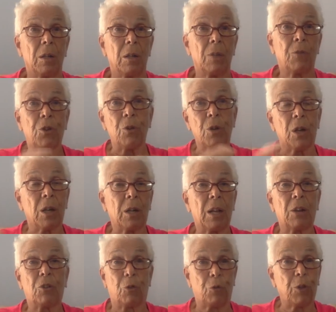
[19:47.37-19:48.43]
if you can
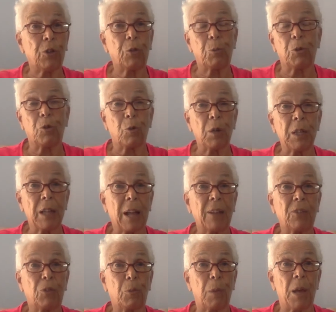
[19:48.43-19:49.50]
get your fist between
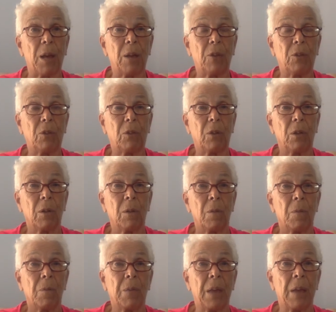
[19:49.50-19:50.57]
that space,
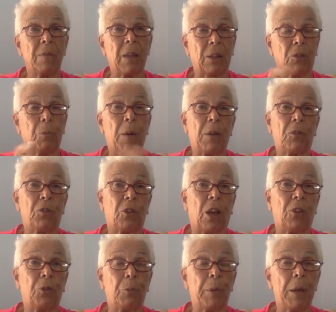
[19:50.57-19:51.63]
then that's about the
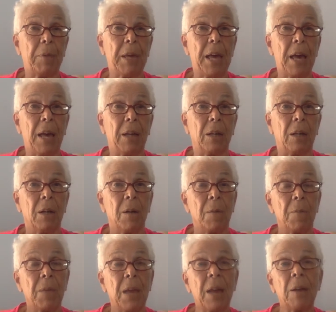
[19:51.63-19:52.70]
size of a baby head.
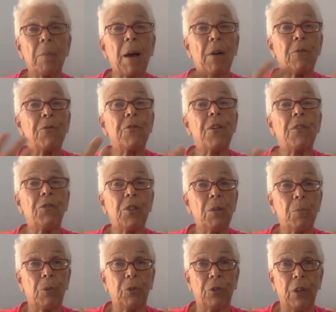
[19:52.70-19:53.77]
And about
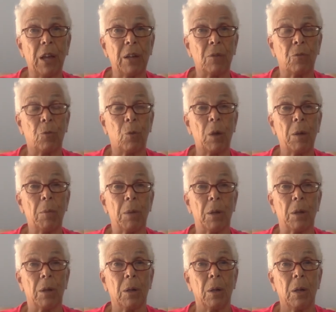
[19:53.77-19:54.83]
50% of women
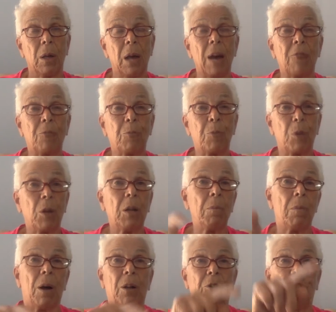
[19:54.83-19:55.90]
have pretty
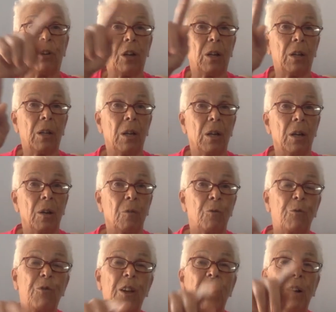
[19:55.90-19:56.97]
much a
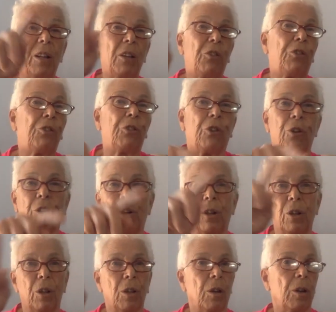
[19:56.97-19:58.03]
fairly
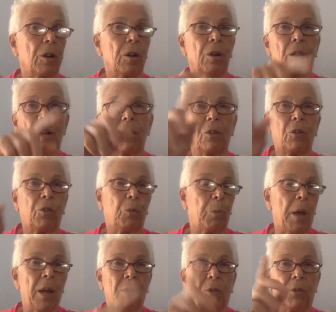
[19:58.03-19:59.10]
circular
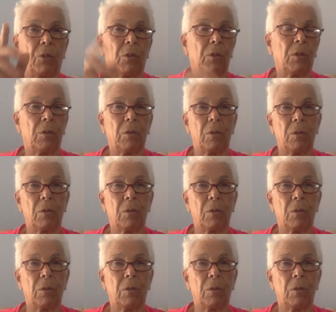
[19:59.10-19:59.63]
space,